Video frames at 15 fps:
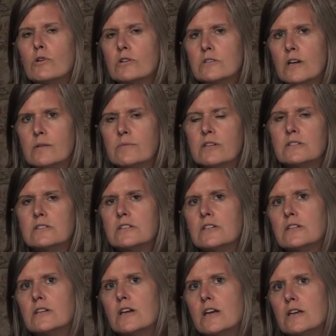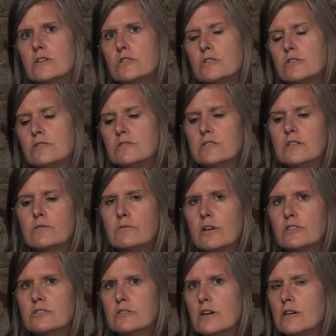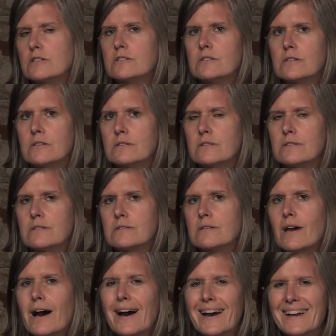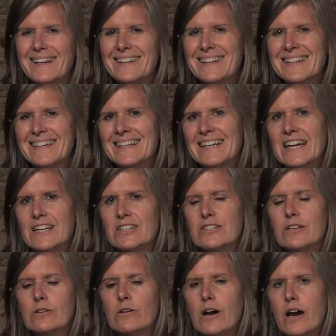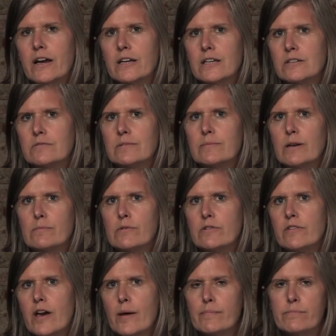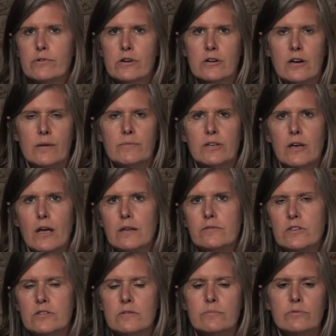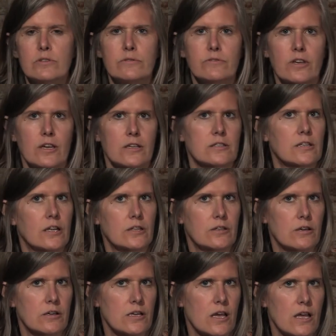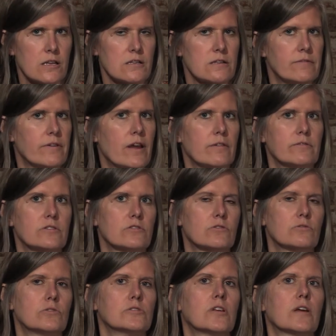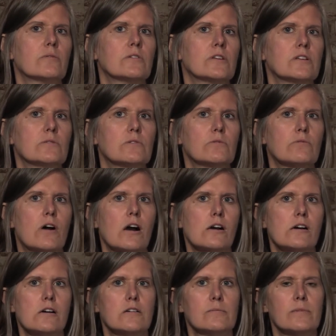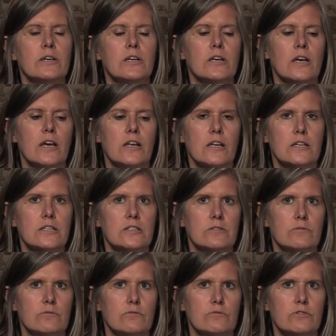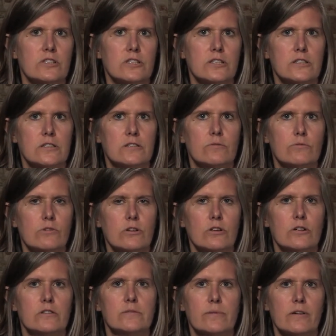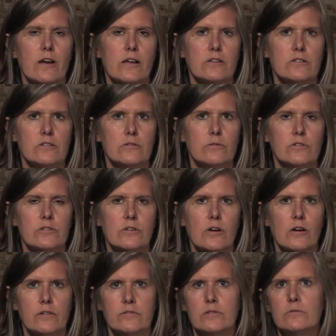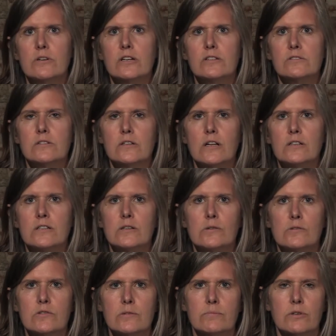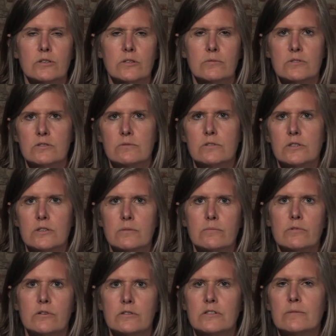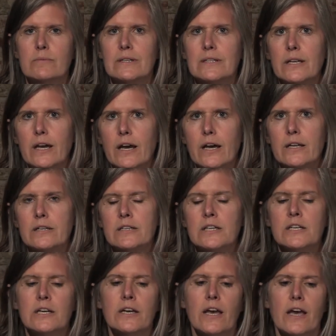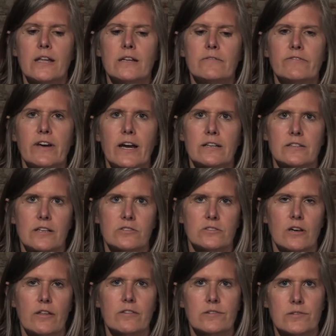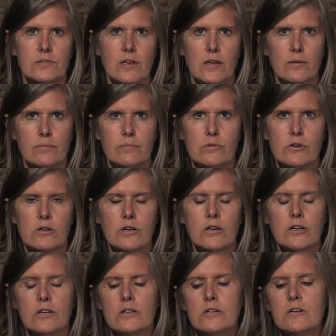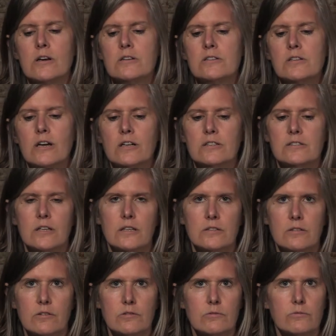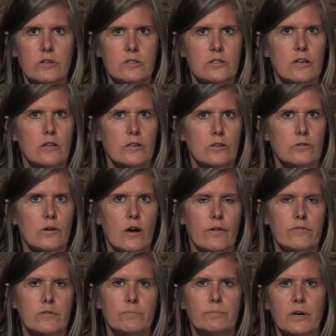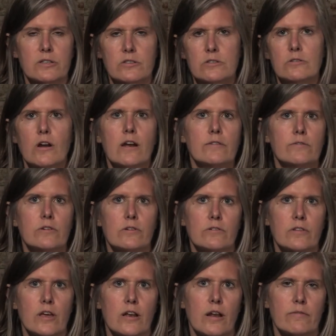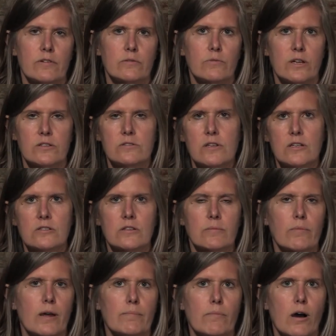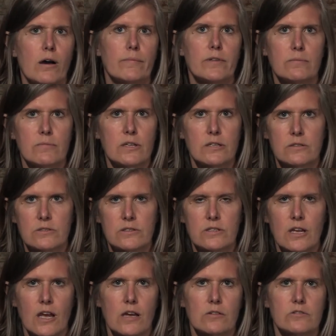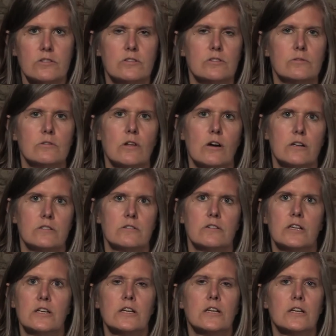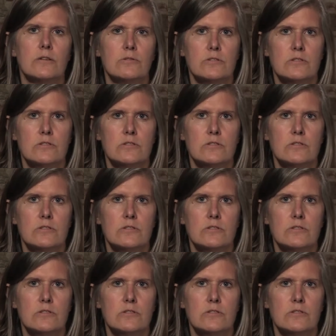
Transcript: wartime Italy using Rachel Carson as his guide. And so I can remember that book coming out of his briefcase at the end of every school day when he would walk home. And I couldn't read the words, but I knew what the cover was. And I knew it was a book that was really important to my dad. And in fact, I saw the same book tucked under the window of the bus driver that every Wednesday took my mom and me into town to do laundry. It